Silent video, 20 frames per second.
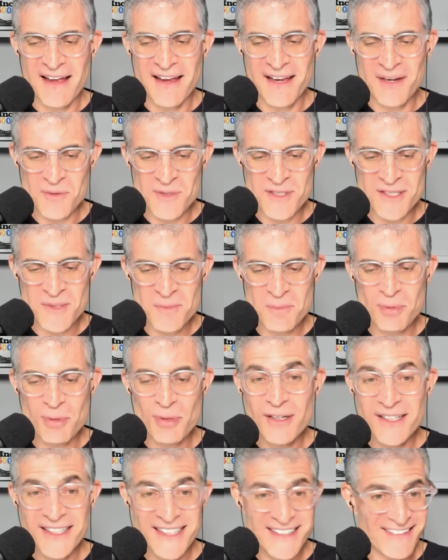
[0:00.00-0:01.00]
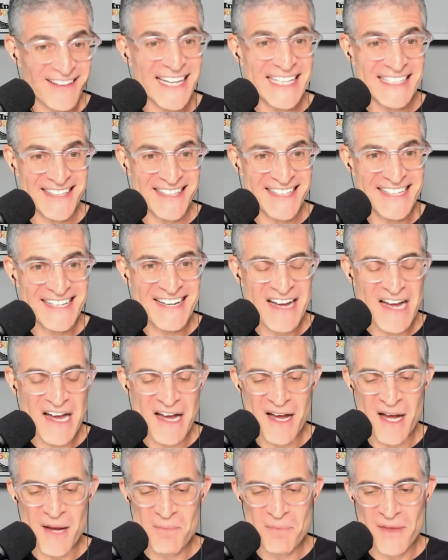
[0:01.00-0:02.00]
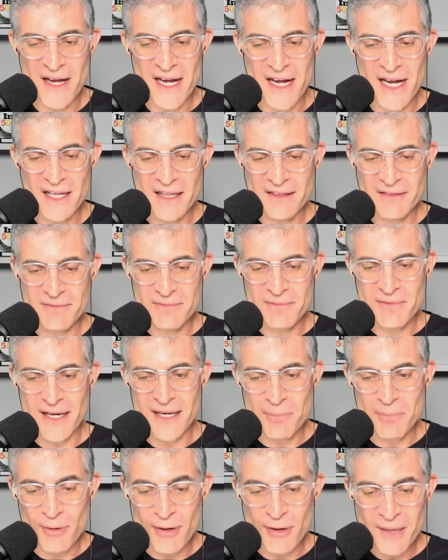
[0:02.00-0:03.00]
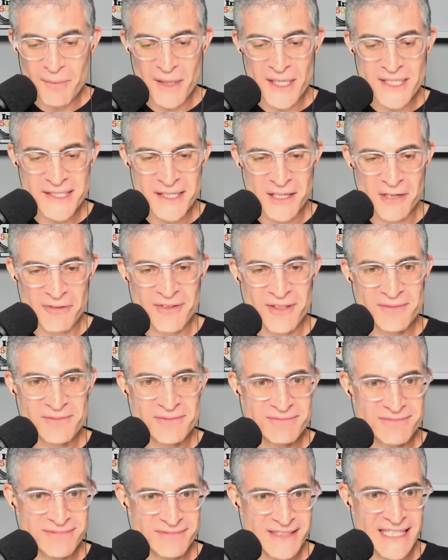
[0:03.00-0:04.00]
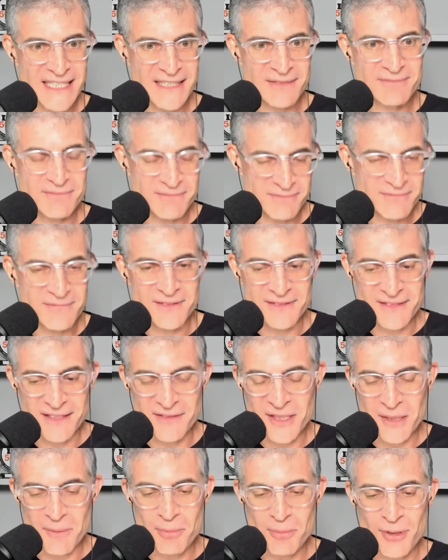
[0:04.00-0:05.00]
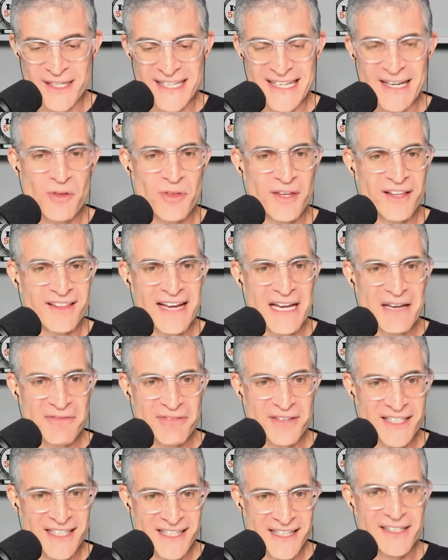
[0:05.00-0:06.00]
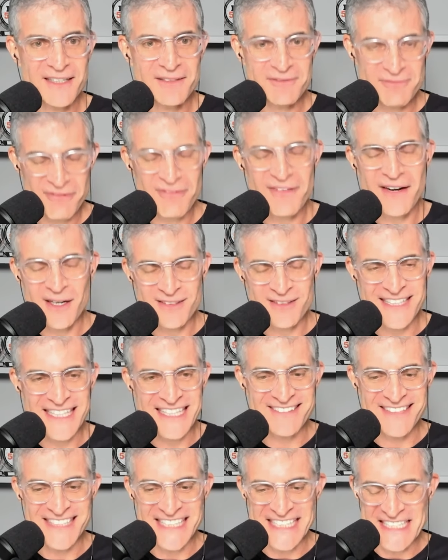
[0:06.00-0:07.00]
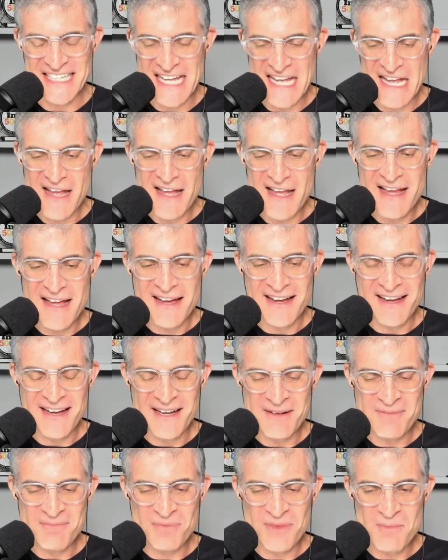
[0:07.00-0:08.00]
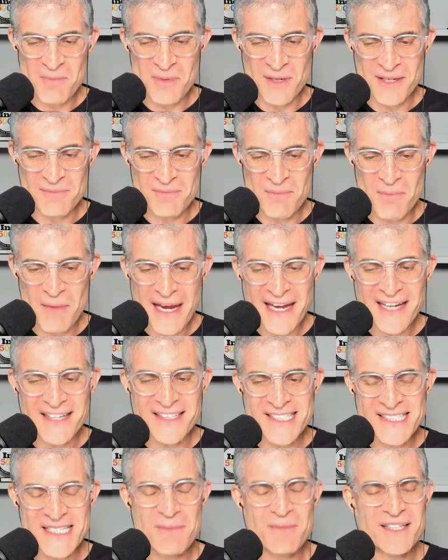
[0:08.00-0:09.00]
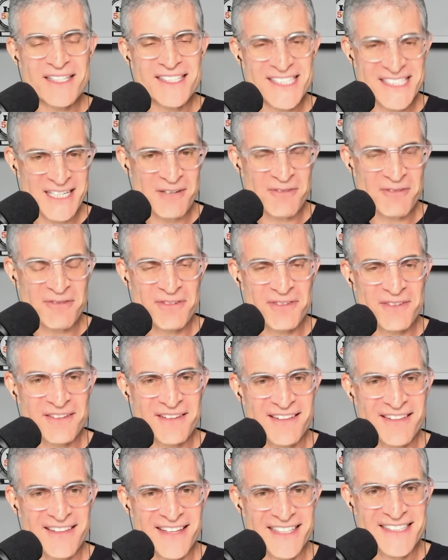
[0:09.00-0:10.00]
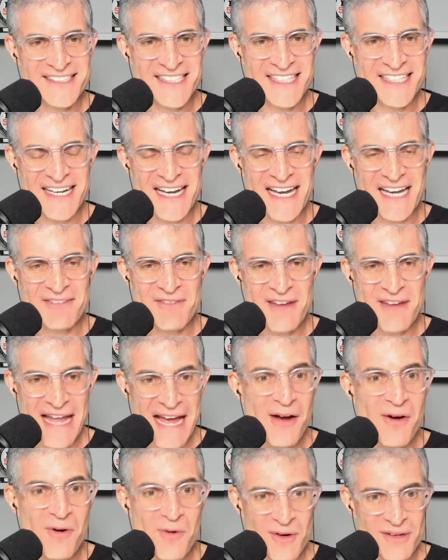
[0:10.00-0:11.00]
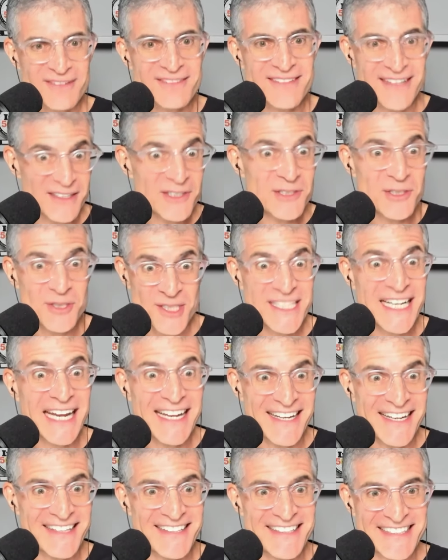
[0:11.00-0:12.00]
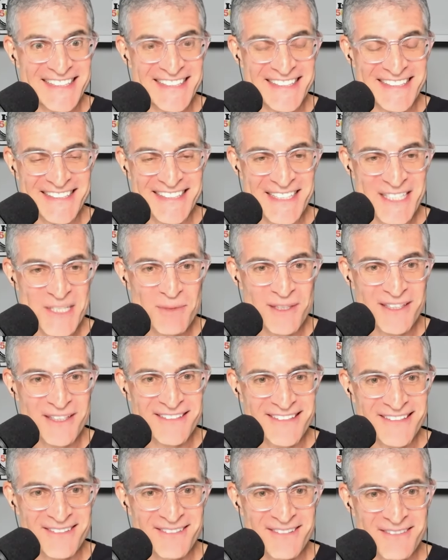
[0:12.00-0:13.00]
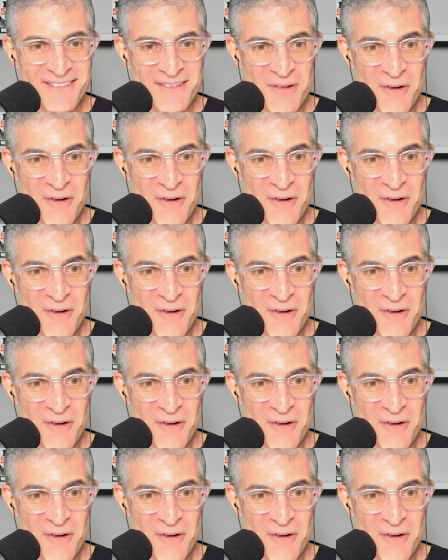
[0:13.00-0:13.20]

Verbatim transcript: it was pretty enlightening. Um, I, I pride myself on living a pretty healthy life and eating fairly clean. Um, but man, some of the stuff that I've now understand uh, has been,